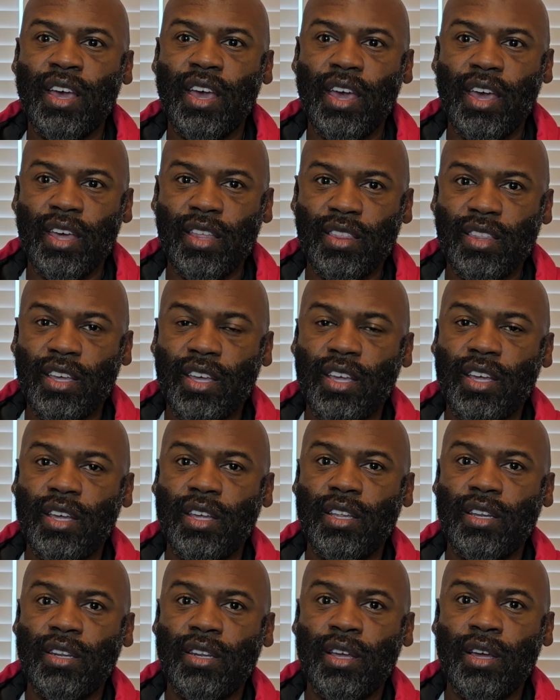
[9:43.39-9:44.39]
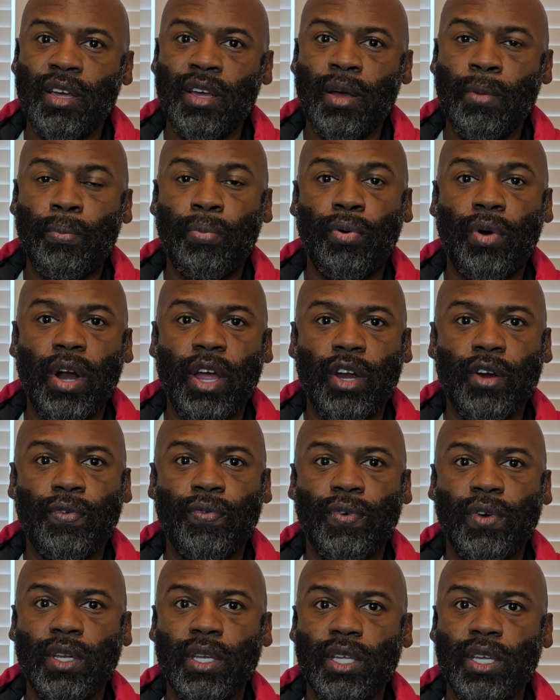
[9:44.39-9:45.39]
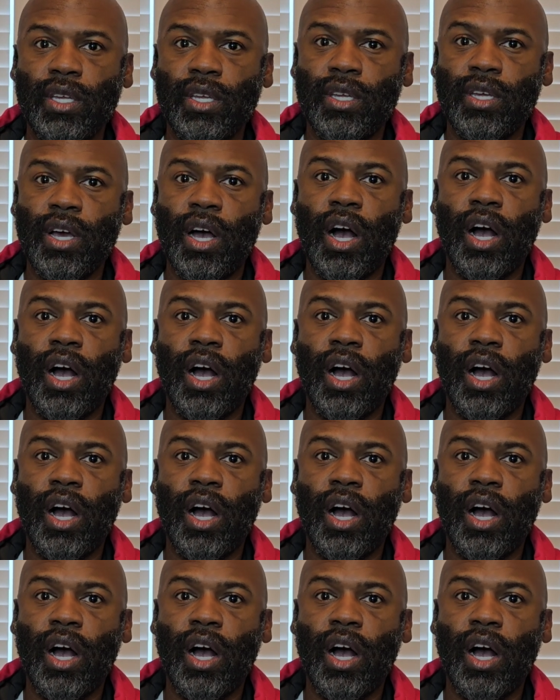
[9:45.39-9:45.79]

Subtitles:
and then prayerfully